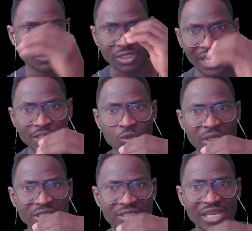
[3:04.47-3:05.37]
That is what
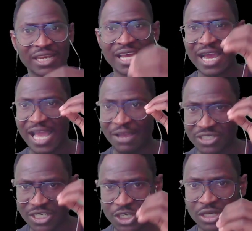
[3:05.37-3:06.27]
he's saying. I have
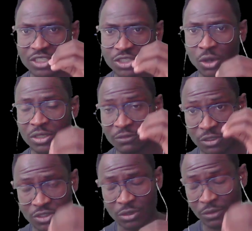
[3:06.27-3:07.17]
secured
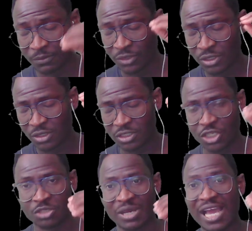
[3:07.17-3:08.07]

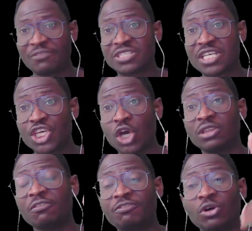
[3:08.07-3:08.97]
I have secured
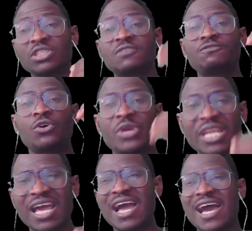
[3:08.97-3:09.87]
the funds for
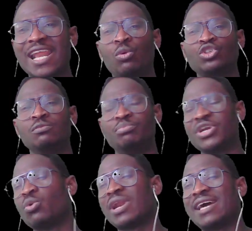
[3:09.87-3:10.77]
it, and I want to
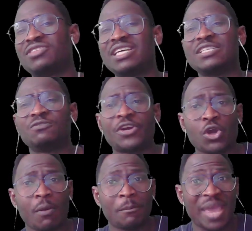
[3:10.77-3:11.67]
bring what I think is very
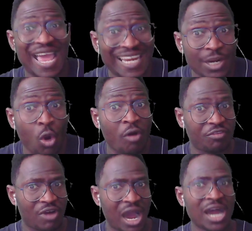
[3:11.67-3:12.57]
compelling
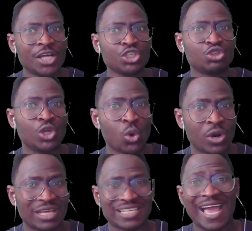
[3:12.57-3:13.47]
offer to the
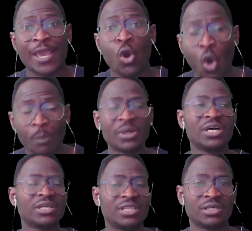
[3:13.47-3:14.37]
owners. I hope
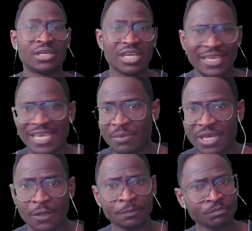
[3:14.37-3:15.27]
they hear me
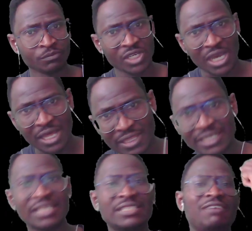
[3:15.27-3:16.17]
out. And then
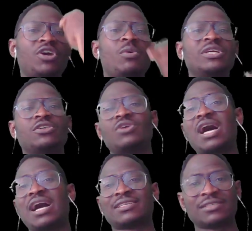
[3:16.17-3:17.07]
the interviewer went on to
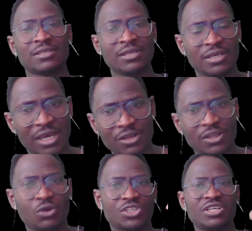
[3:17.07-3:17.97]
ask
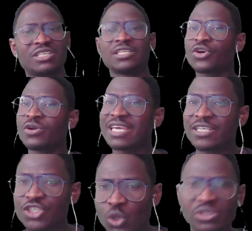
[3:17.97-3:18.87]
another question. He said, the
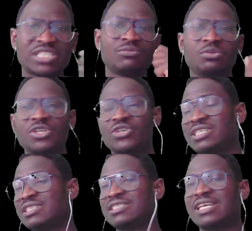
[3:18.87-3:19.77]
Kroenkes don't seem to be
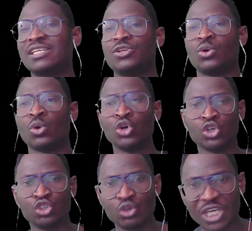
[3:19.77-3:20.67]
interested in selling, though.
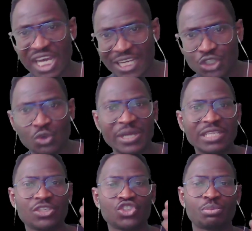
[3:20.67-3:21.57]
You can't do
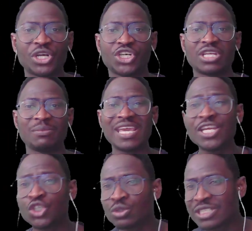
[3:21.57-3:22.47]
anything to pressure them
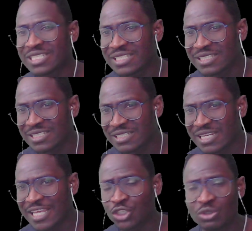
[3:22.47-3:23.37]

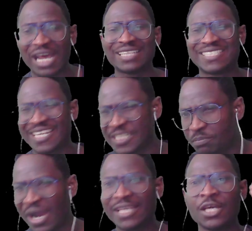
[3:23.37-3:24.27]
into that,
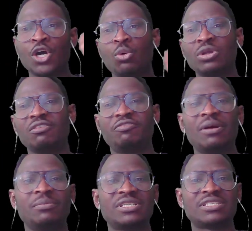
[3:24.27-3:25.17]
despite what the
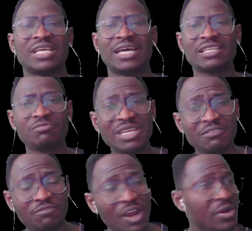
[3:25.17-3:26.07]
fan base say. And they've made it
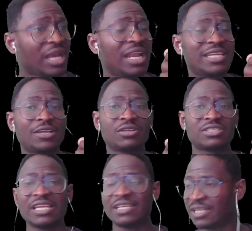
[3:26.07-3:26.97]
very clear they are not
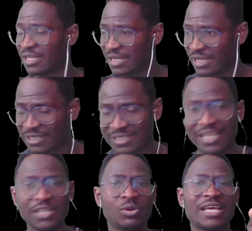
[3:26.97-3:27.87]
selling.
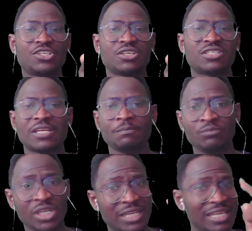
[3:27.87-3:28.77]
Exactly what I just said.
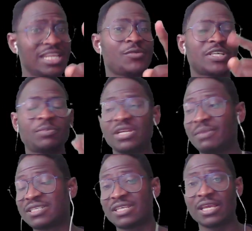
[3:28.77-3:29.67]
And then he responded
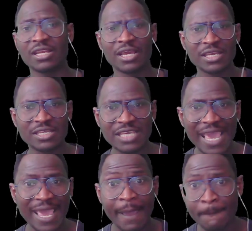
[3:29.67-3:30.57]
by saying,
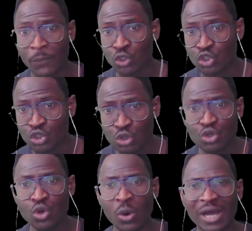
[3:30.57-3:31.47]
yeah, but you
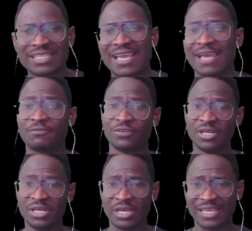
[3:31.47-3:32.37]
know, as
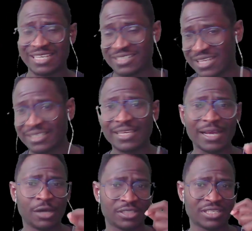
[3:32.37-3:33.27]
I started
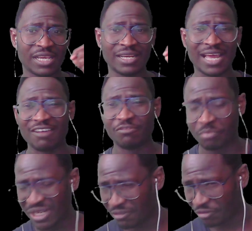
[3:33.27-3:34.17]
out saying, I've
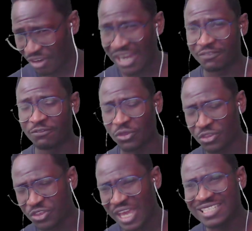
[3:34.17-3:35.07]
been a fan for
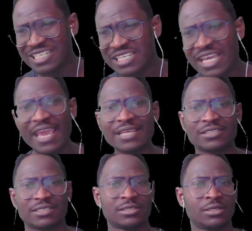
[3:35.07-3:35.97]
30
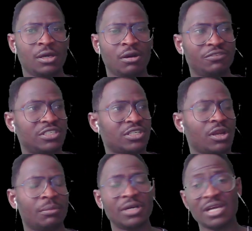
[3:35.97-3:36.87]
years of this
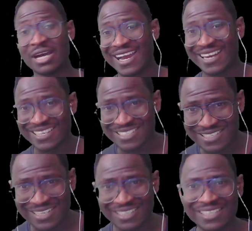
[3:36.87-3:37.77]
club, and I
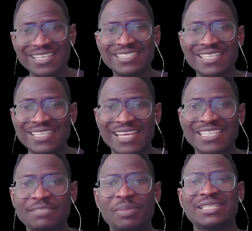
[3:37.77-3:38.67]
certainly didn't
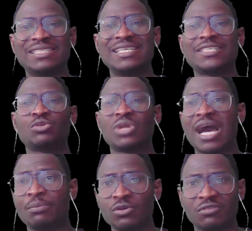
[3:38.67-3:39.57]
expect this would
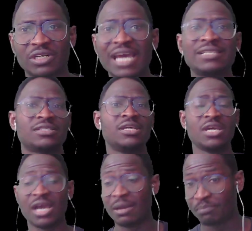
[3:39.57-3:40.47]
happen overnight.
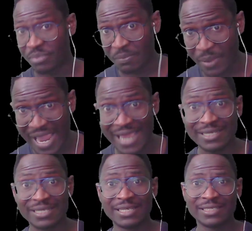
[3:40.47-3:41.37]
I'm prepared
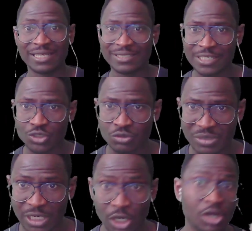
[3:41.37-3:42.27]
that this could be
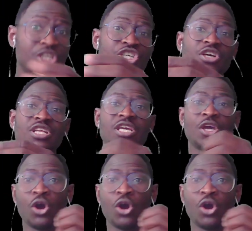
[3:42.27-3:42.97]
a long journey.